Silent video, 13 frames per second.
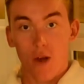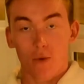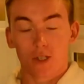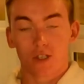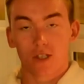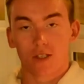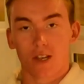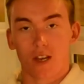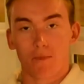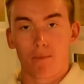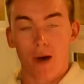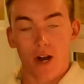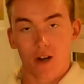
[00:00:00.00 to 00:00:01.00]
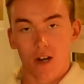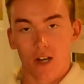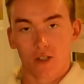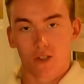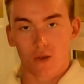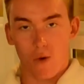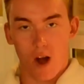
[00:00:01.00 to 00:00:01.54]
which is a
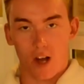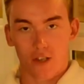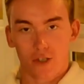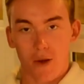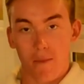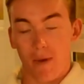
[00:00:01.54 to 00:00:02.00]
butternut squash